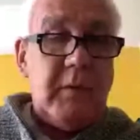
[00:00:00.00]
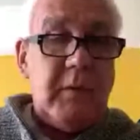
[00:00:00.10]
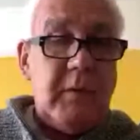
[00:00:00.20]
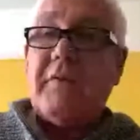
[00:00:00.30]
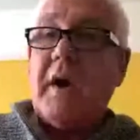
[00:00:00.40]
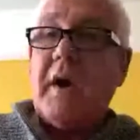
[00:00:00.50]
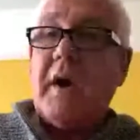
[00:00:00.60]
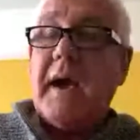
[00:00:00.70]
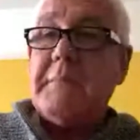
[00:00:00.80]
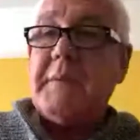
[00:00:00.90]
And we'll find
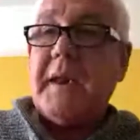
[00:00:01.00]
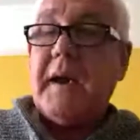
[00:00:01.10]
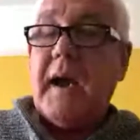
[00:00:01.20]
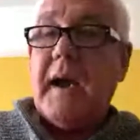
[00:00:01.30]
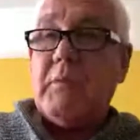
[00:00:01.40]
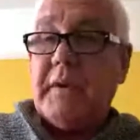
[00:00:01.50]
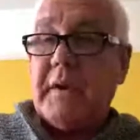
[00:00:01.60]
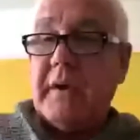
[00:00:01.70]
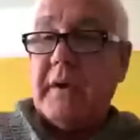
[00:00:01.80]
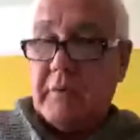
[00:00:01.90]
out in a minute how we
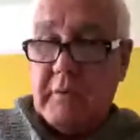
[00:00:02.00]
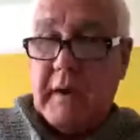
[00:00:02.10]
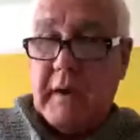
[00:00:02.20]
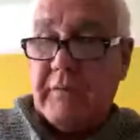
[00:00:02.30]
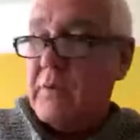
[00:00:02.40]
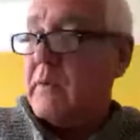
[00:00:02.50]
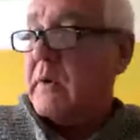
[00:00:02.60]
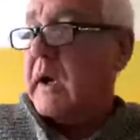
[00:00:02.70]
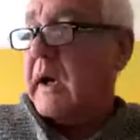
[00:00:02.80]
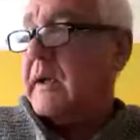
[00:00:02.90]
did on the raffle
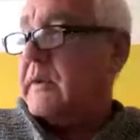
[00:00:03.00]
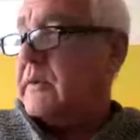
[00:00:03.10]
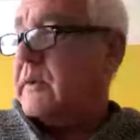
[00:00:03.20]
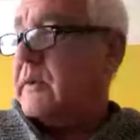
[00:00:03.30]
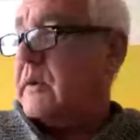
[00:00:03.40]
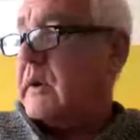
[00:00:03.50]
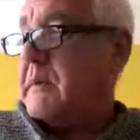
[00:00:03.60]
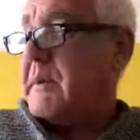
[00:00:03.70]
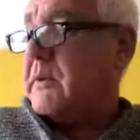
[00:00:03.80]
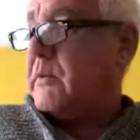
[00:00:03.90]
and
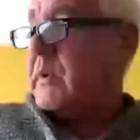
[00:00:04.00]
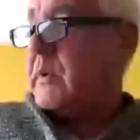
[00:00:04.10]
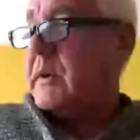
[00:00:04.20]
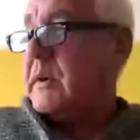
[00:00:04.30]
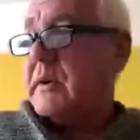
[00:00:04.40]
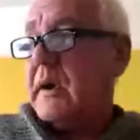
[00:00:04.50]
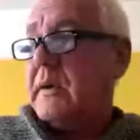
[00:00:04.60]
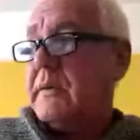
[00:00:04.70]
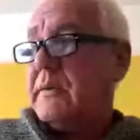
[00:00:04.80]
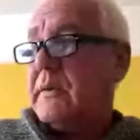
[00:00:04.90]
how much we did
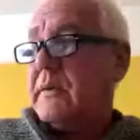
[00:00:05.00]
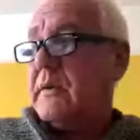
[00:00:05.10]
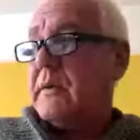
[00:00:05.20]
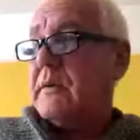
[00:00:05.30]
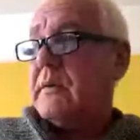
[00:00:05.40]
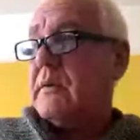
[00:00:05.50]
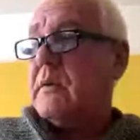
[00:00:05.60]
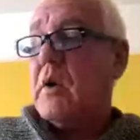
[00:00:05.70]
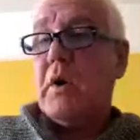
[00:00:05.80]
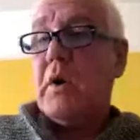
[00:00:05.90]
and
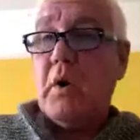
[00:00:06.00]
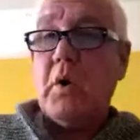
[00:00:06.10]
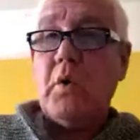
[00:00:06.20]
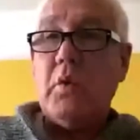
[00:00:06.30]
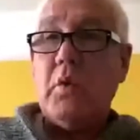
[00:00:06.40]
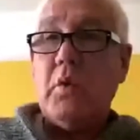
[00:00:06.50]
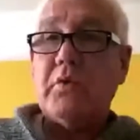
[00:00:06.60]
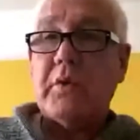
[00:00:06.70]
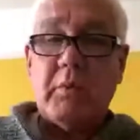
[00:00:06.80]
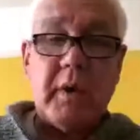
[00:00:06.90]

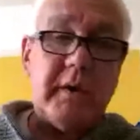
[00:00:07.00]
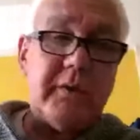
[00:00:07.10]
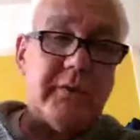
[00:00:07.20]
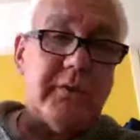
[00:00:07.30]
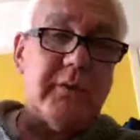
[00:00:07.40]
who's the winners.